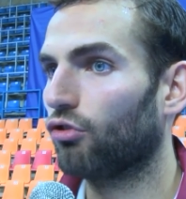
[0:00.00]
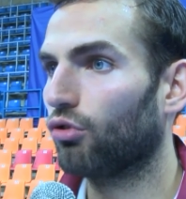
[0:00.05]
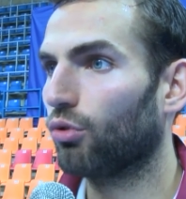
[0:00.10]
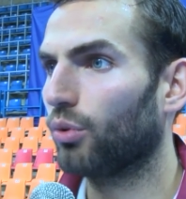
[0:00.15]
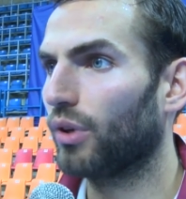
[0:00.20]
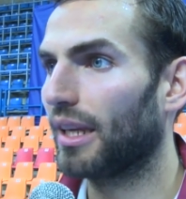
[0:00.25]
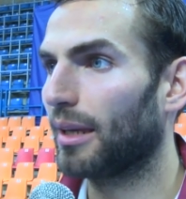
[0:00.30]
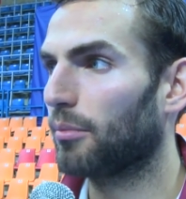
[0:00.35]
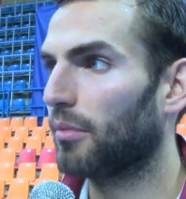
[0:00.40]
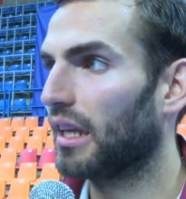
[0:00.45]
Xu
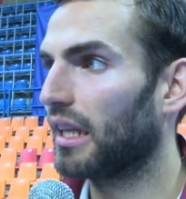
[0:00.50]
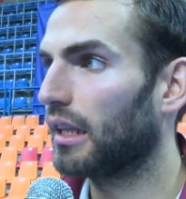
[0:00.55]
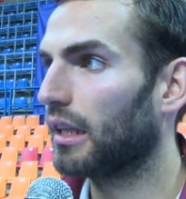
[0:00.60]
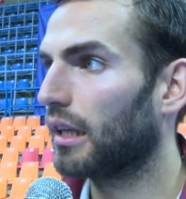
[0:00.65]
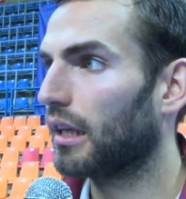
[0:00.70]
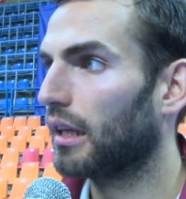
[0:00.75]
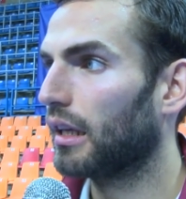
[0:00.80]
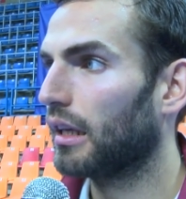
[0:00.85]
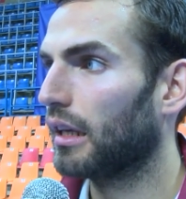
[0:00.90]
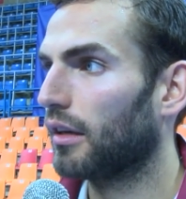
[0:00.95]
Yingming
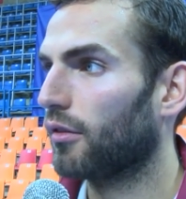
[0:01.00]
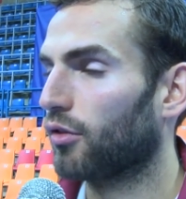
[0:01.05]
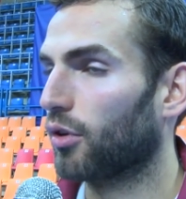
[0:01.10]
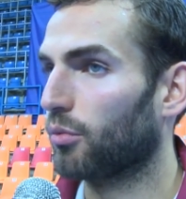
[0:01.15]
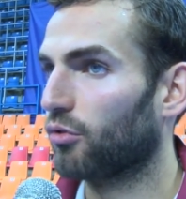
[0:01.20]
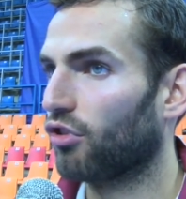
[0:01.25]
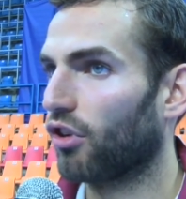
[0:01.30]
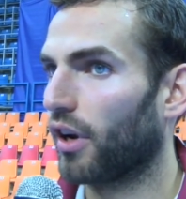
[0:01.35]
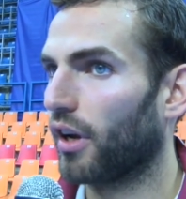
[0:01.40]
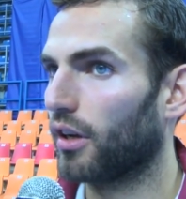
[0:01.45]
from
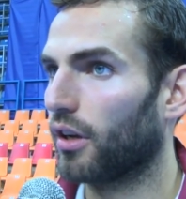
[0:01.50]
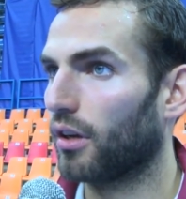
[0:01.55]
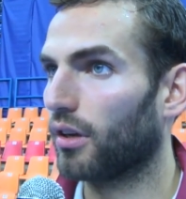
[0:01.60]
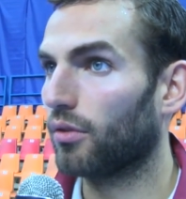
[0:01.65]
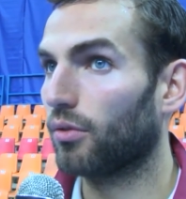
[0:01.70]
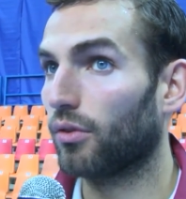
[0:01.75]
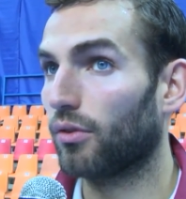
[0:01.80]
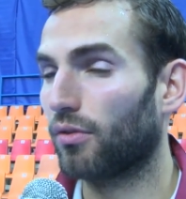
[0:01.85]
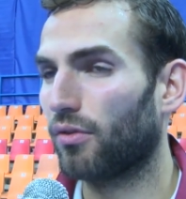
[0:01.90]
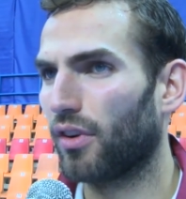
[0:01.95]
China.
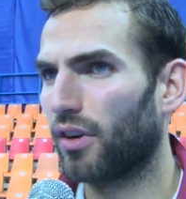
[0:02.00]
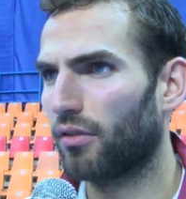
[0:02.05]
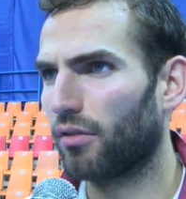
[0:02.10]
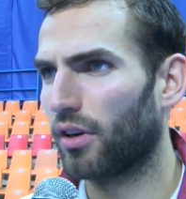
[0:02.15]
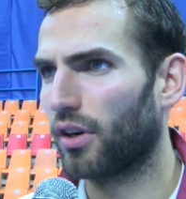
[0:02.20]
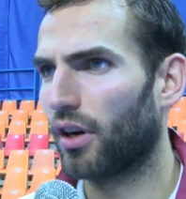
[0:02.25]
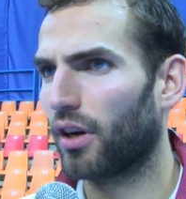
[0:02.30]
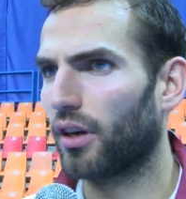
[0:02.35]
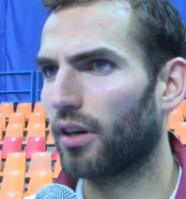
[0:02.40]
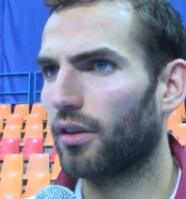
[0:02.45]
It was very
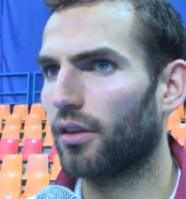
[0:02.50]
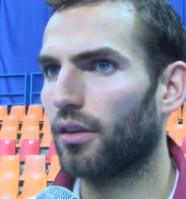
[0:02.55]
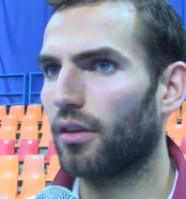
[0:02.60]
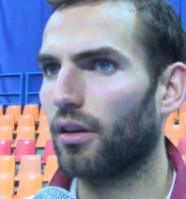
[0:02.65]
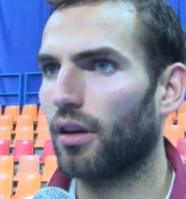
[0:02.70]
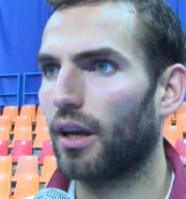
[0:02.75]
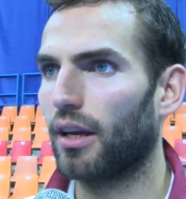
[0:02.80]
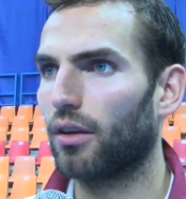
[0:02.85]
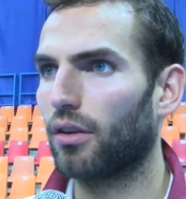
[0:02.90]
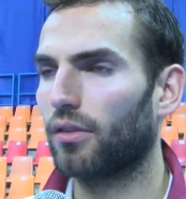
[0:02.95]
very hard. Uh,
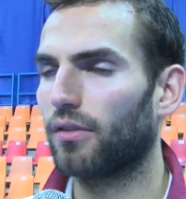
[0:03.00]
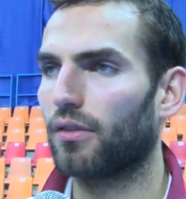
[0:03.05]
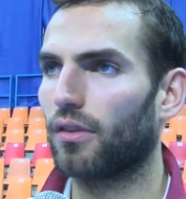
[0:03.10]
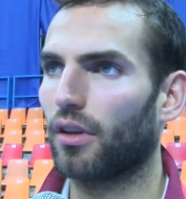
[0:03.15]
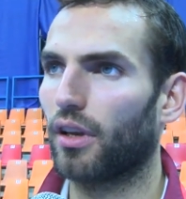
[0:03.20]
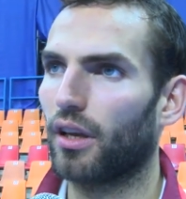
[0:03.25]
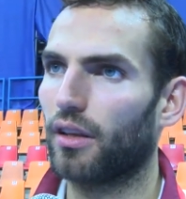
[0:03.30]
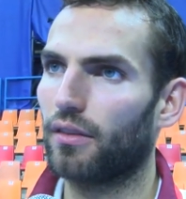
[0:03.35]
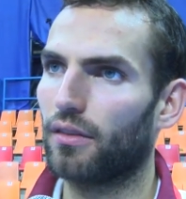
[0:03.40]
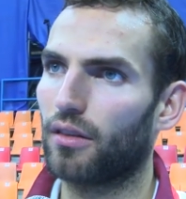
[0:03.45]
I lost
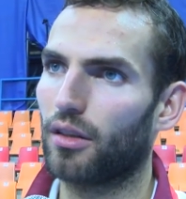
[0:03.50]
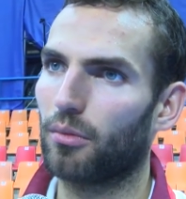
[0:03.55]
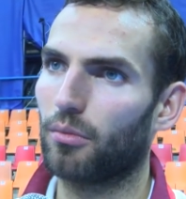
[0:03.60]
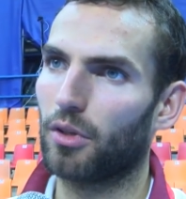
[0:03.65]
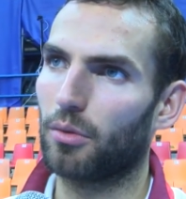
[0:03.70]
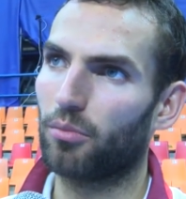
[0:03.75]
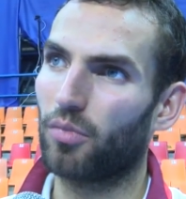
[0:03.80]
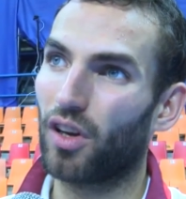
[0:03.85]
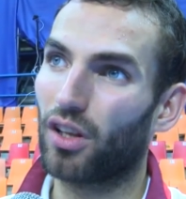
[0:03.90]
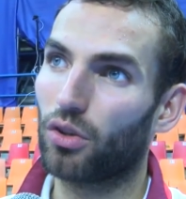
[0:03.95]
against him
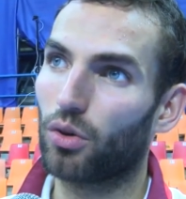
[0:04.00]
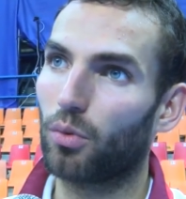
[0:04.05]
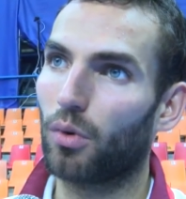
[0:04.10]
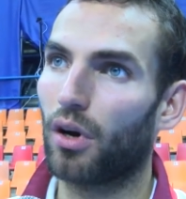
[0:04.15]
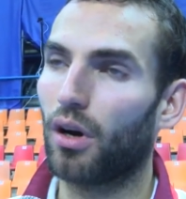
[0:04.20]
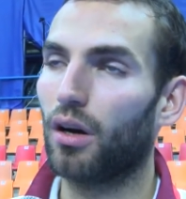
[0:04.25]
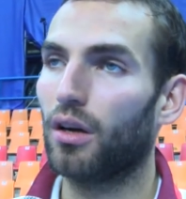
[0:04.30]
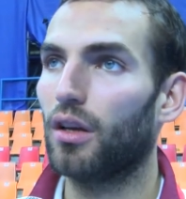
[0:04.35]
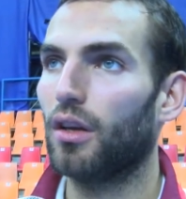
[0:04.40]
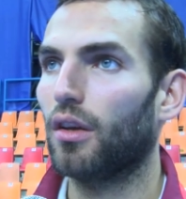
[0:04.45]
in
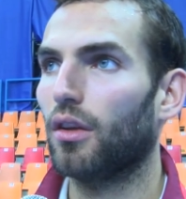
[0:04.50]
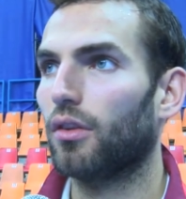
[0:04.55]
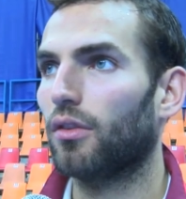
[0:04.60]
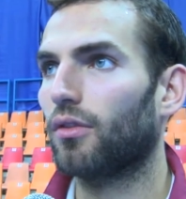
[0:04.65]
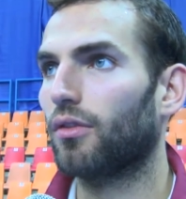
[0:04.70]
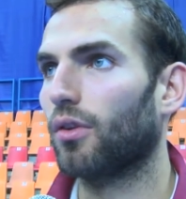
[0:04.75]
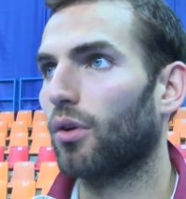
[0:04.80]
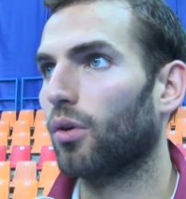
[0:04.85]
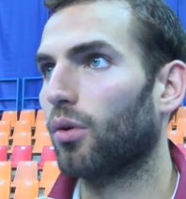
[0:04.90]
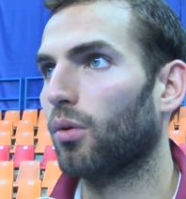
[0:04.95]
Padua,
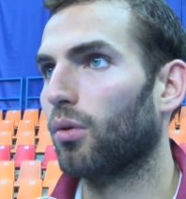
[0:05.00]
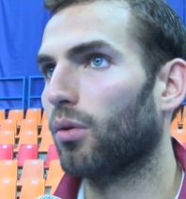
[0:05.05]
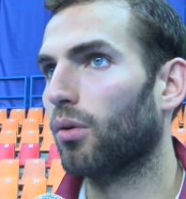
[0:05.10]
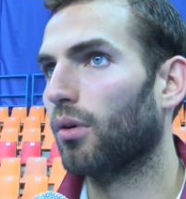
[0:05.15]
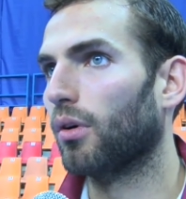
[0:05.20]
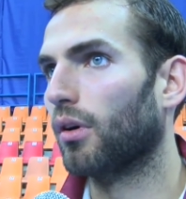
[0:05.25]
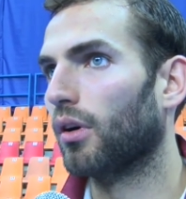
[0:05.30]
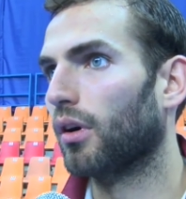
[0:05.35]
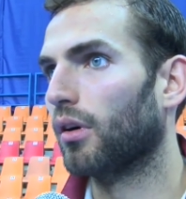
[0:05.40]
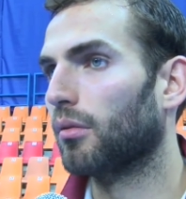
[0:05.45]

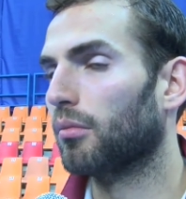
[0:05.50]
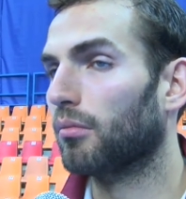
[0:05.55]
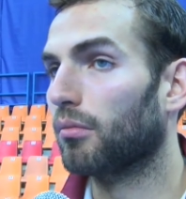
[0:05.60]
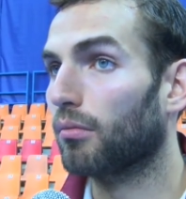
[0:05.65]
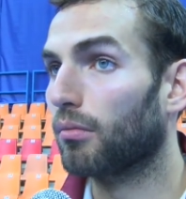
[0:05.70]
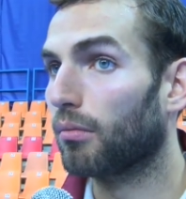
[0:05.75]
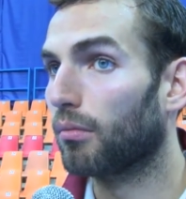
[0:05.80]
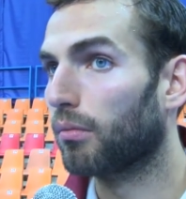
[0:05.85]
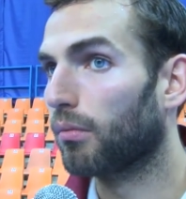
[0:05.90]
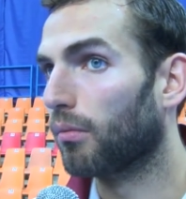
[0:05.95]
so uh,
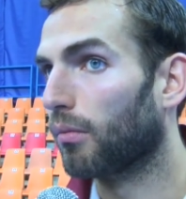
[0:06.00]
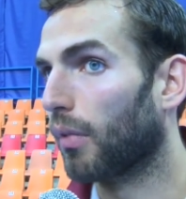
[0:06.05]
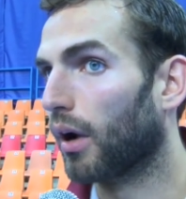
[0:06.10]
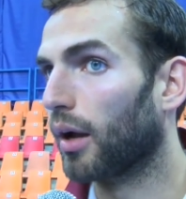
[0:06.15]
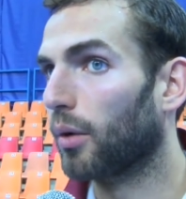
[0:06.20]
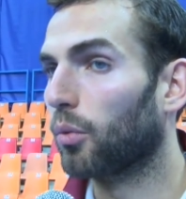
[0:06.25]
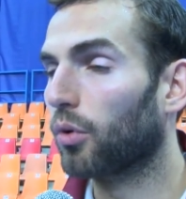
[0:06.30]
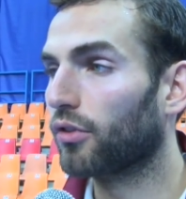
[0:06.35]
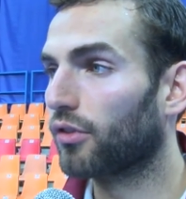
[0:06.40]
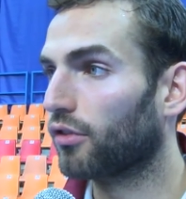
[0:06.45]

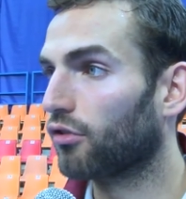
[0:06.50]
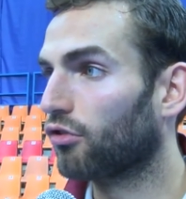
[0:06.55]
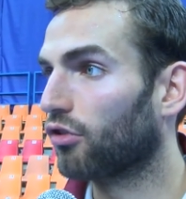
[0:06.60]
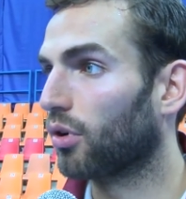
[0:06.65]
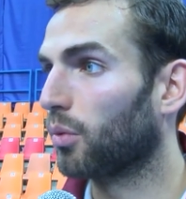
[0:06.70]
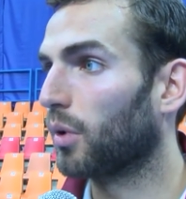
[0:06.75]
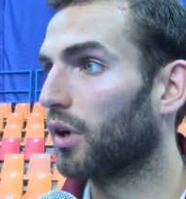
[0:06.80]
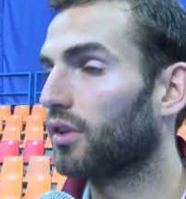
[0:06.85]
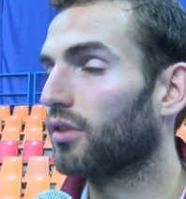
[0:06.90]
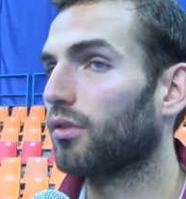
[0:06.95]
I wasn't
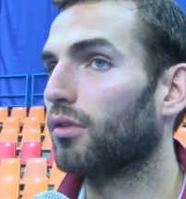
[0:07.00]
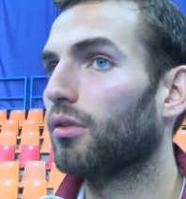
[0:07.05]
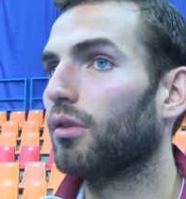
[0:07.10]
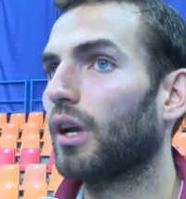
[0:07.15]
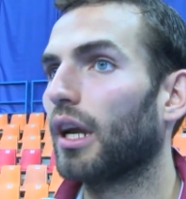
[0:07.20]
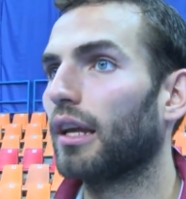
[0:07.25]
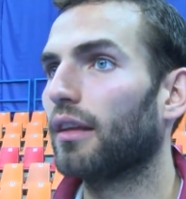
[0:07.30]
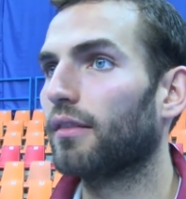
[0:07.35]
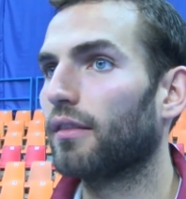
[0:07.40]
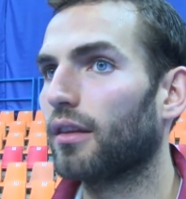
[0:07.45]
sure what to do
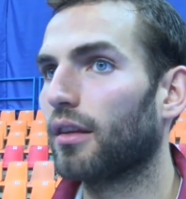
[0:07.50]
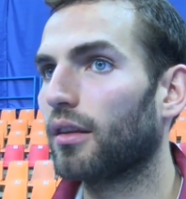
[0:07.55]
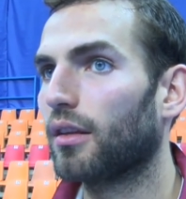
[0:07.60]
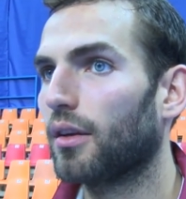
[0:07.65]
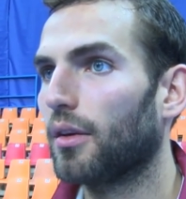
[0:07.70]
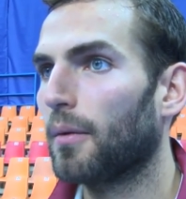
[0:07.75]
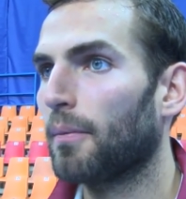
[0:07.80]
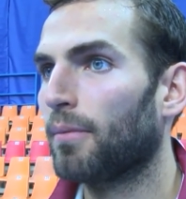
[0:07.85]
against him.